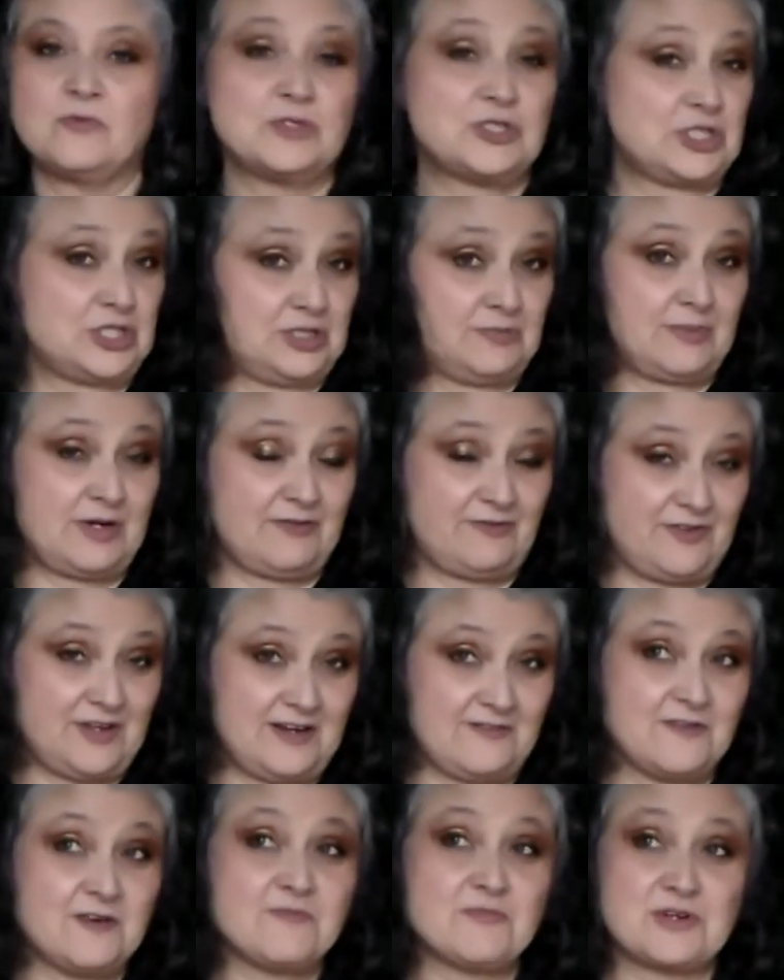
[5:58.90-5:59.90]
which isn't my
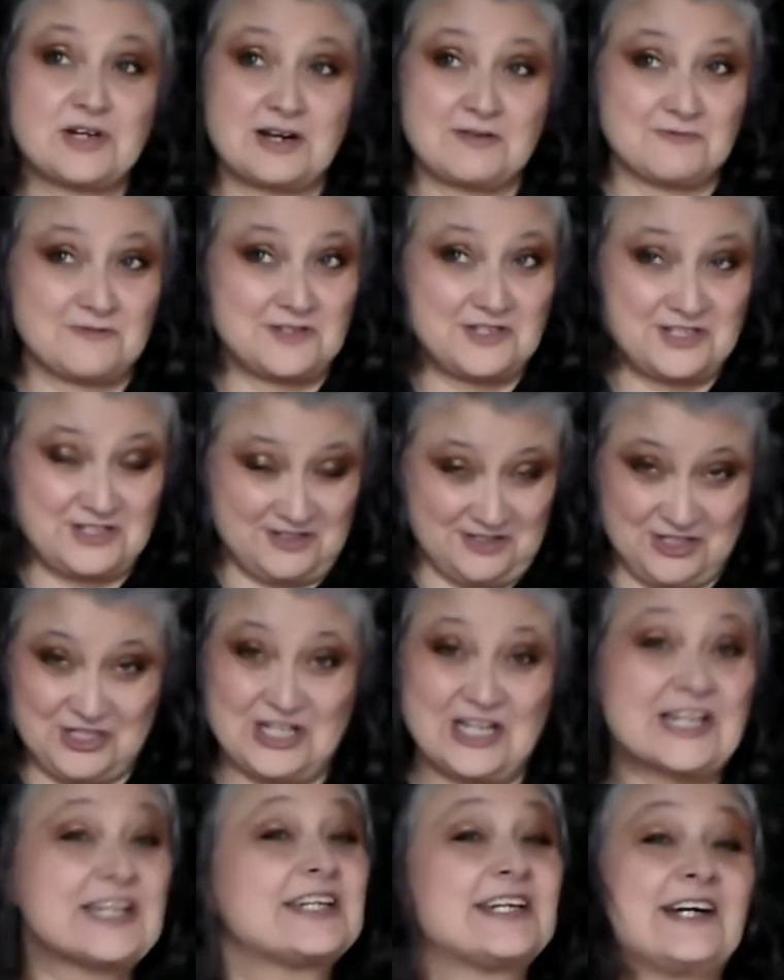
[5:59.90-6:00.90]
favorite, but I will still
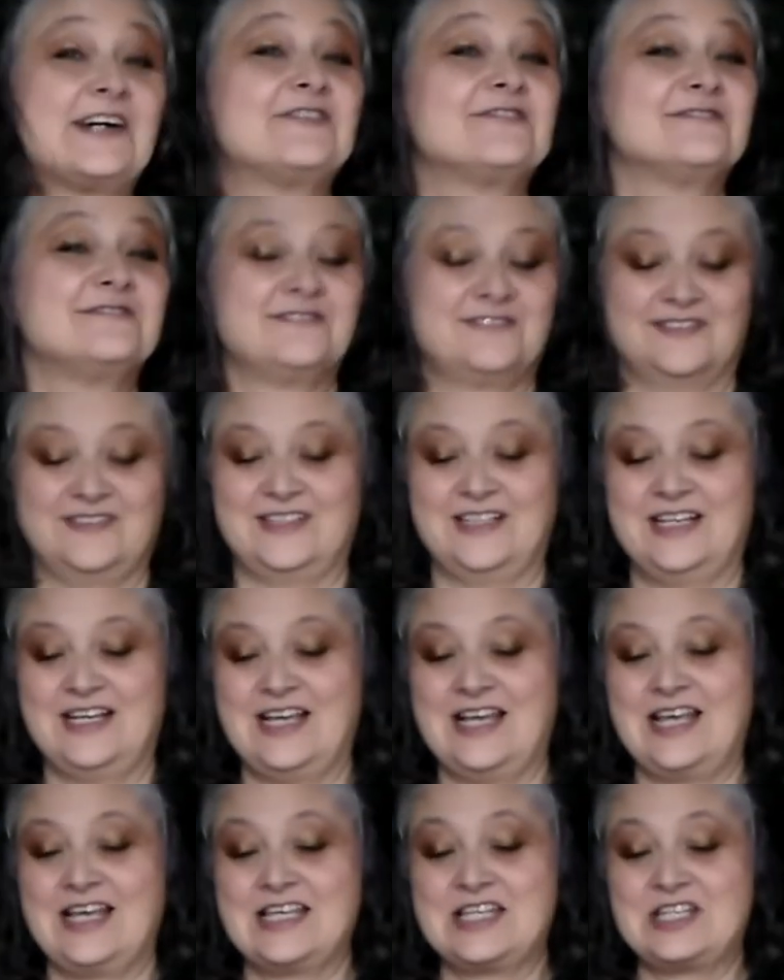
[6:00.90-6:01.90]
check it out.
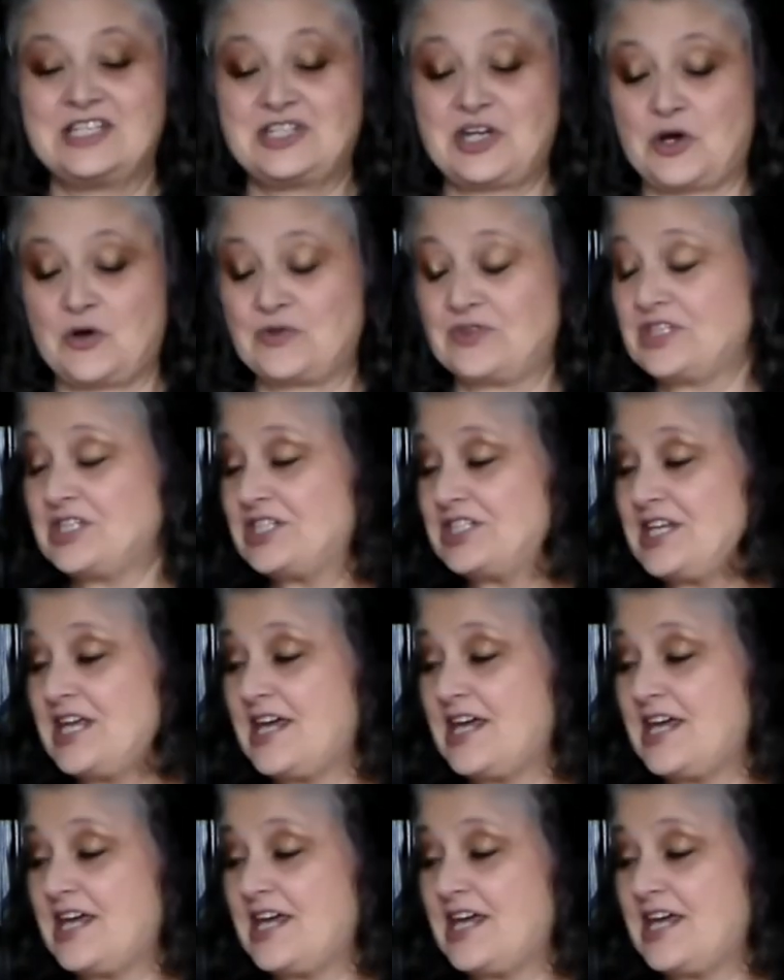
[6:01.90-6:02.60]
So this